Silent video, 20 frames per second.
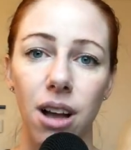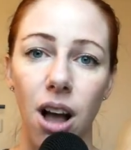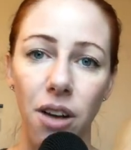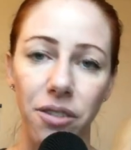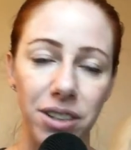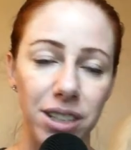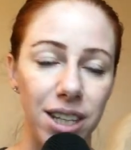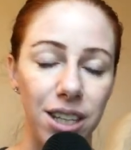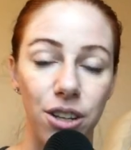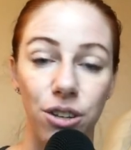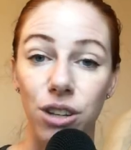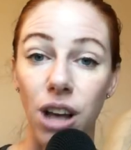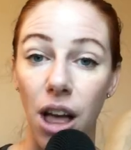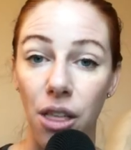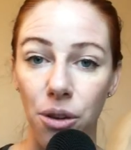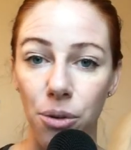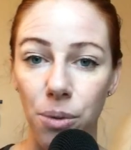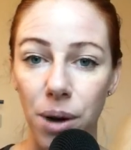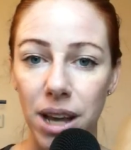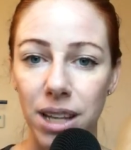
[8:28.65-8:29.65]
Obviously, there's
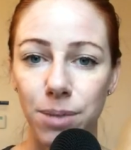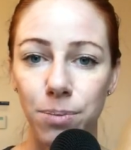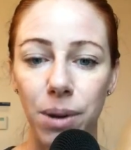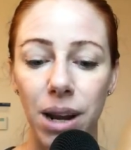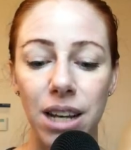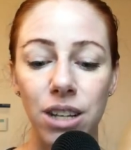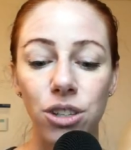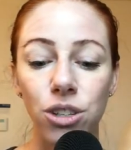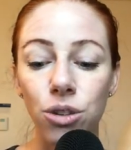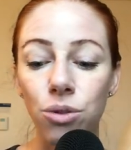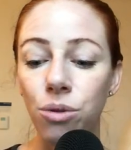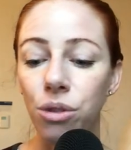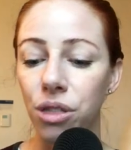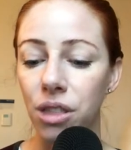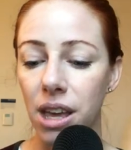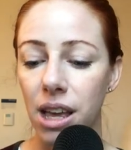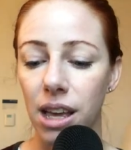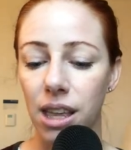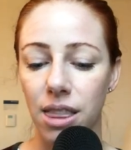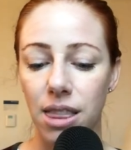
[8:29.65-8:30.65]
other ways, but I do
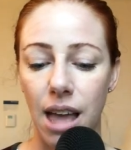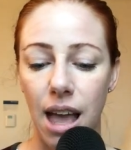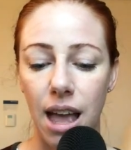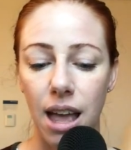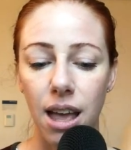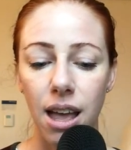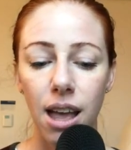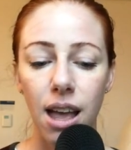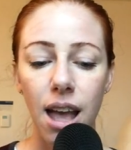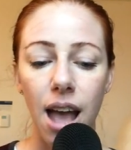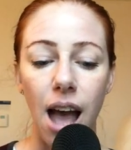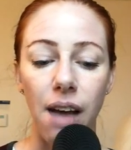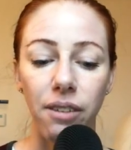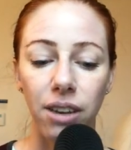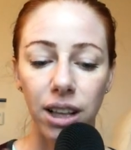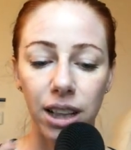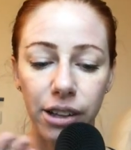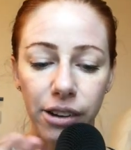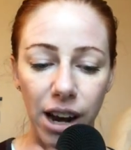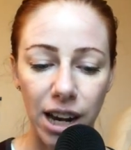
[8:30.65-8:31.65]
think that
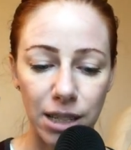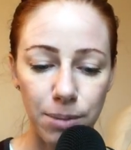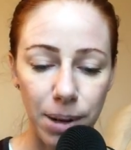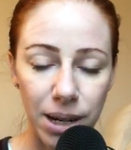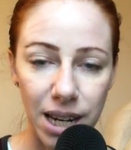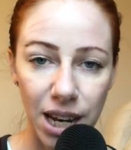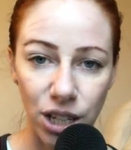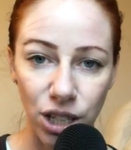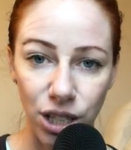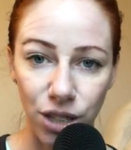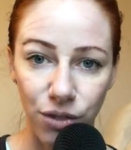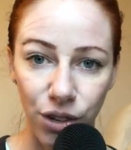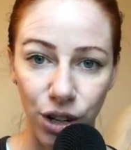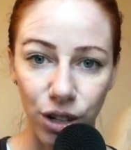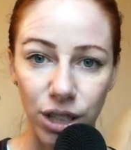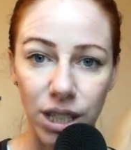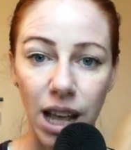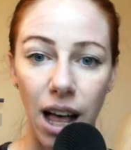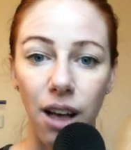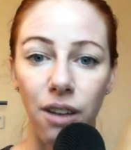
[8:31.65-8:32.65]
having clear expectations for
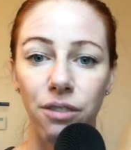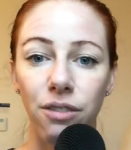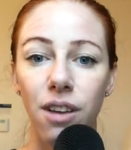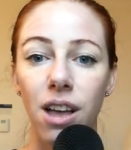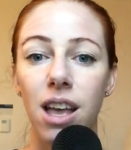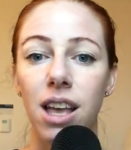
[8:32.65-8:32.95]
yourself,